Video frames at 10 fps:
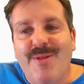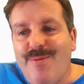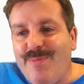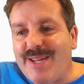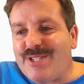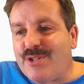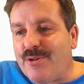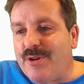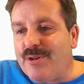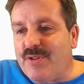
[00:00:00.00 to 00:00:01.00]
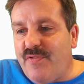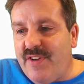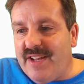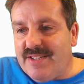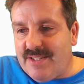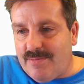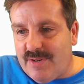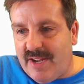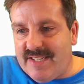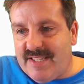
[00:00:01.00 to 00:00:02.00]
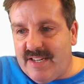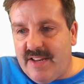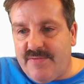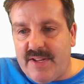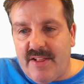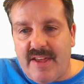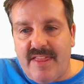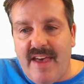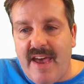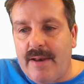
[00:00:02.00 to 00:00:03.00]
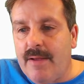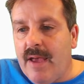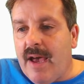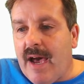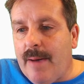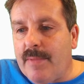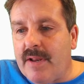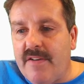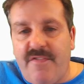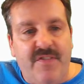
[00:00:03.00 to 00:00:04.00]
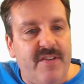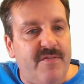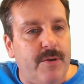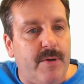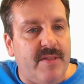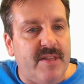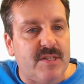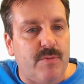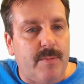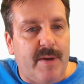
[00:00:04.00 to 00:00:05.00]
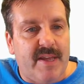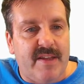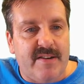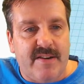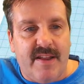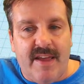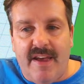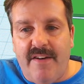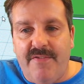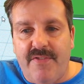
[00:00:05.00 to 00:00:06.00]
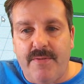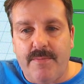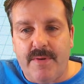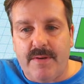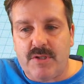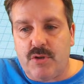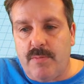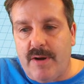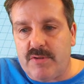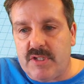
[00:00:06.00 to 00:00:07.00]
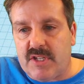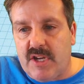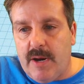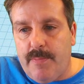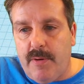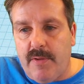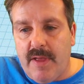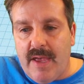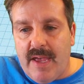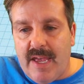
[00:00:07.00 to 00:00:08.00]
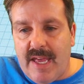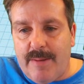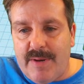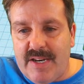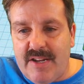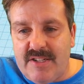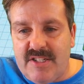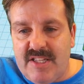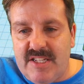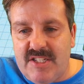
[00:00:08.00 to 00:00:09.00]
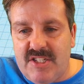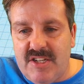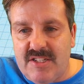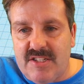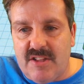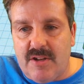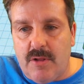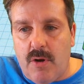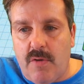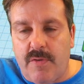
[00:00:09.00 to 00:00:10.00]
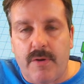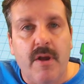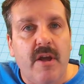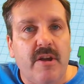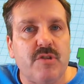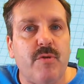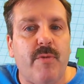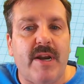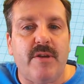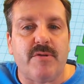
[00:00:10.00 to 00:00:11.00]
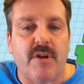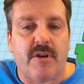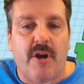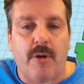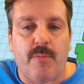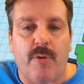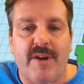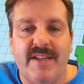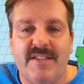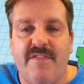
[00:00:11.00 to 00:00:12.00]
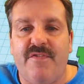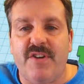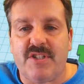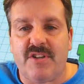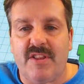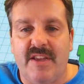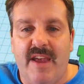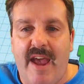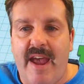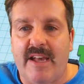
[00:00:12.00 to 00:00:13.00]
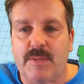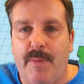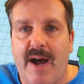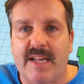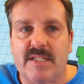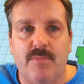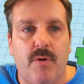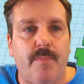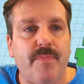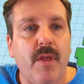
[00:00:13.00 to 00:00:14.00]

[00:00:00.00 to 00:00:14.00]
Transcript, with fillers: Make sure yours fits nice and nifty like that. I'm going to fit view on this one by hitting F, zoom out just a couple, and I'm going to nudge these just a little over because we want to use our cardboard as efficiently as possible.